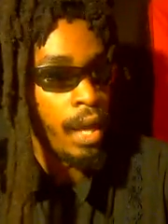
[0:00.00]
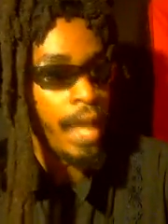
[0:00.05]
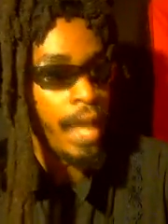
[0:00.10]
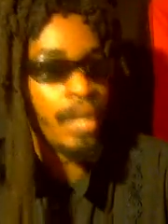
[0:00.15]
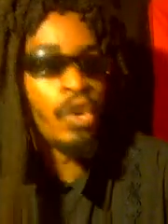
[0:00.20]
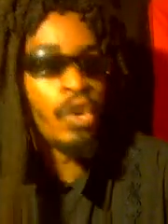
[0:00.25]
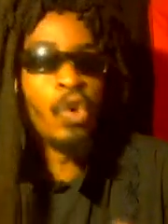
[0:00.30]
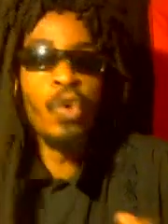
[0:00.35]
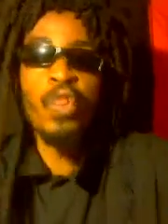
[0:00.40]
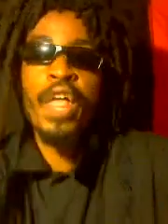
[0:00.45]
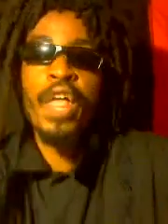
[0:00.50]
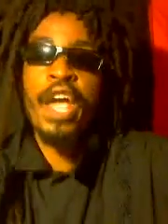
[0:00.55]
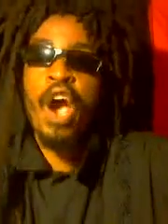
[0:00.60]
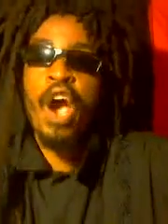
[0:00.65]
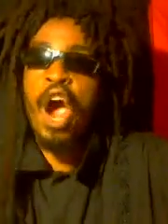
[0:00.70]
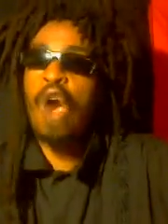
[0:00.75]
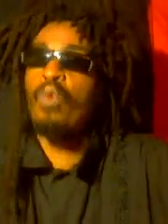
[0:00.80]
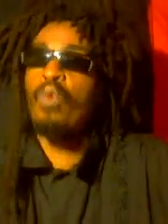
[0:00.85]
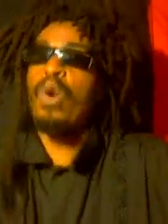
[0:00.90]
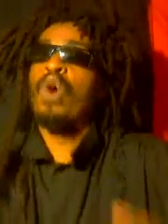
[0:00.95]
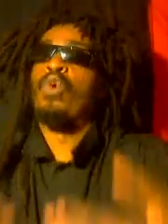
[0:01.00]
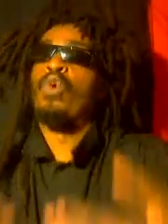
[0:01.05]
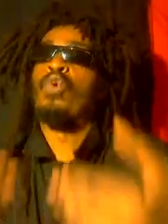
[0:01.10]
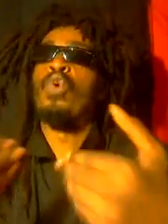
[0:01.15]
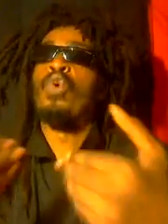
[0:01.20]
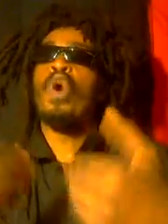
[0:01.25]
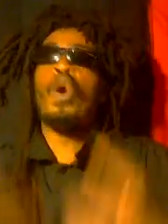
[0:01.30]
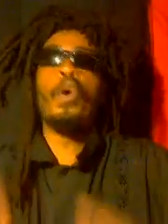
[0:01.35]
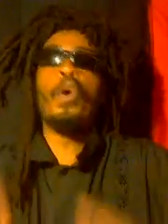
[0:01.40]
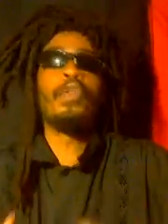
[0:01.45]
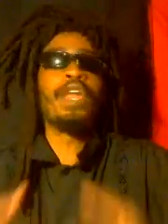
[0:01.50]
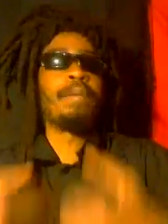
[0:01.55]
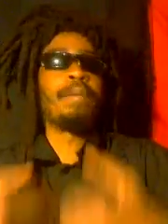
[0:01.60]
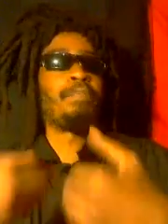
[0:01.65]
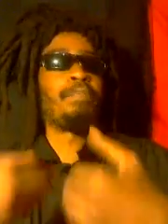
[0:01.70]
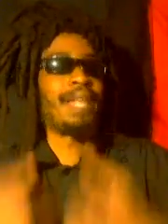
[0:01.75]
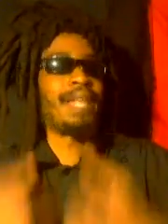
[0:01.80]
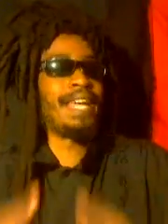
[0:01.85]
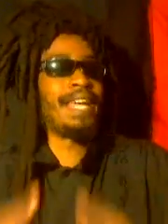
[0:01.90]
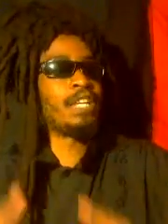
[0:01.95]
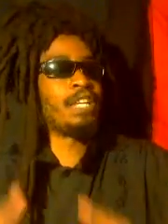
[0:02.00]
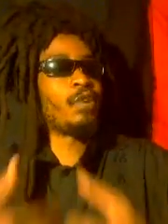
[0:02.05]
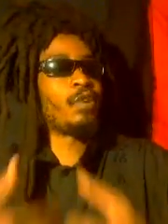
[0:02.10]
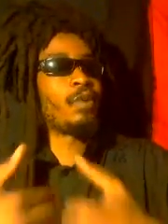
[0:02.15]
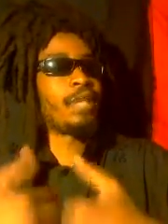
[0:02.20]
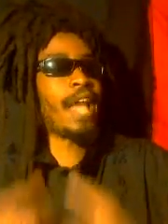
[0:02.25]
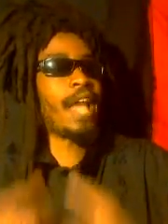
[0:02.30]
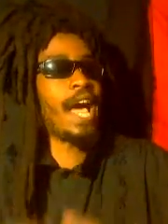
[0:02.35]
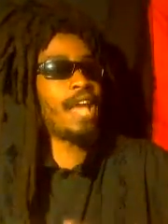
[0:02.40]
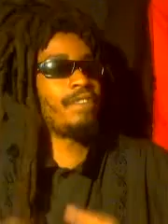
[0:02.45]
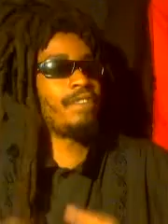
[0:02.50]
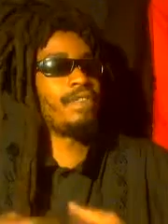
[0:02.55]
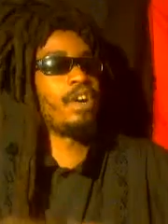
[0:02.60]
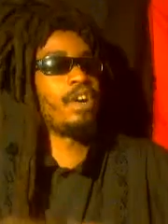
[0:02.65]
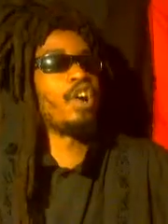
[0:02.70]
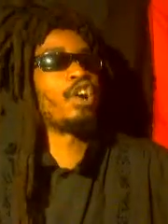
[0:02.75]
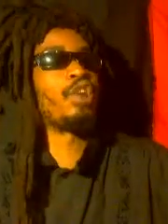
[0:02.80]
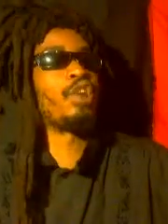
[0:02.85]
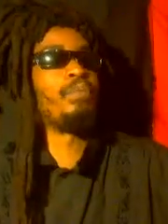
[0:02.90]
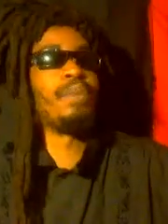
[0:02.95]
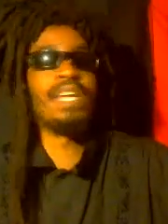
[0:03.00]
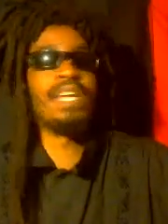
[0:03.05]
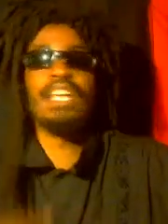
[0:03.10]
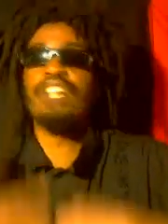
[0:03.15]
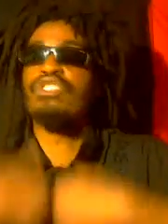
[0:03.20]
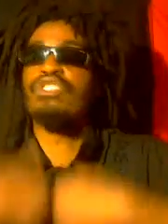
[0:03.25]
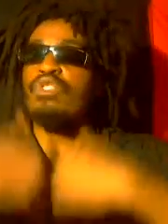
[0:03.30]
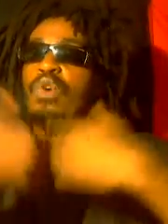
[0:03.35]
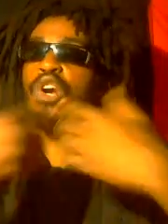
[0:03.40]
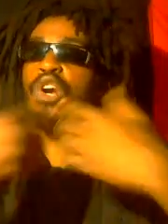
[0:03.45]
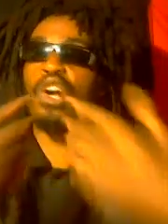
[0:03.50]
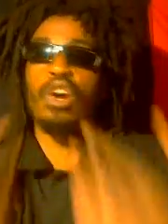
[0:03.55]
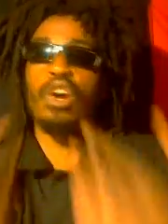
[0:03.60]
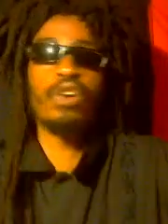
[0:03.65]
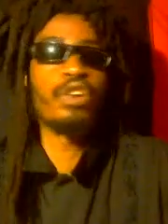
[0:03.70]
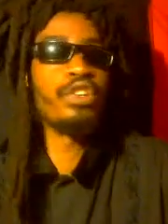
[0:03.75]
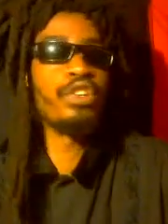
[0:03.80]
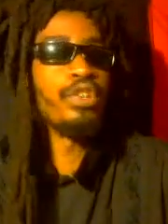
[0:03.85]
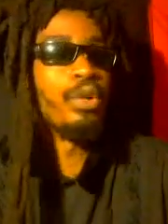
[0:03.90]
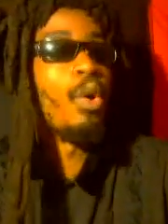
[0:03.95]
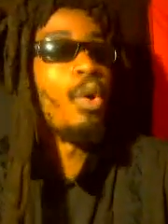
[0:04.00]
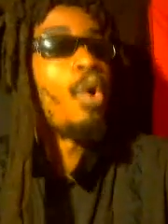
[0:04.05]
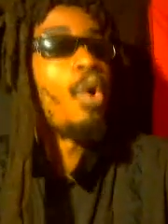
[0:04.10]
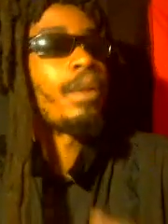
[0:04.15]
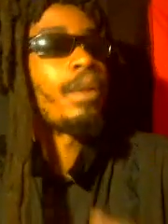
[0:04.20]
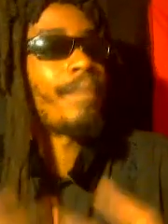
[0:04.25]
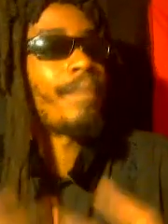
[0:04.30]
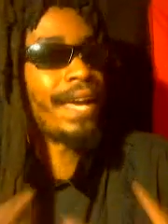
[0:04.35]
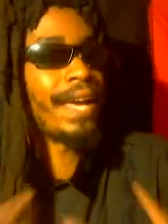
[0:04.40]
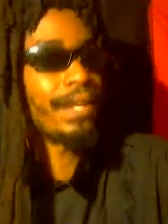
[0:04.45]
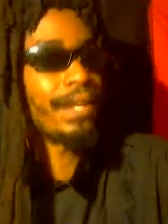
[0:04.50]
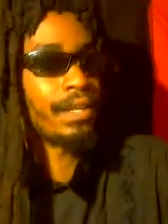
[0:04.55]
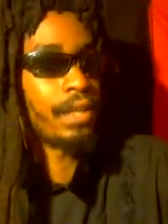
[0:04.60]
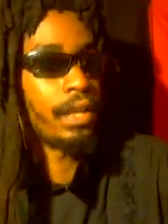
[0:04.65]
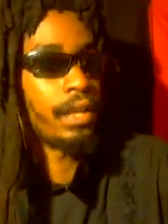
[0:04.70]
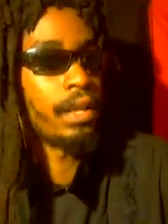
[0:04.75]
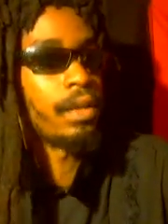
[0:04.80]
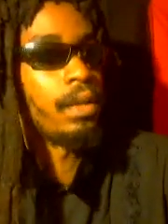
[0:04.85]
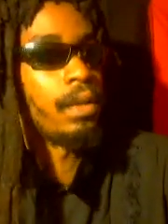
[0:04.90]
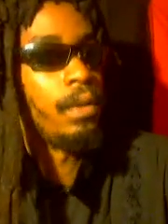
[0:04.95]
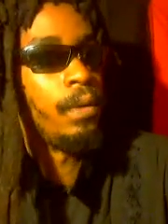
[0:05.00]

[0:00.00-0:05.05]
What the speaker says: And who they are and what role they play in your life begins to occur to you automatically.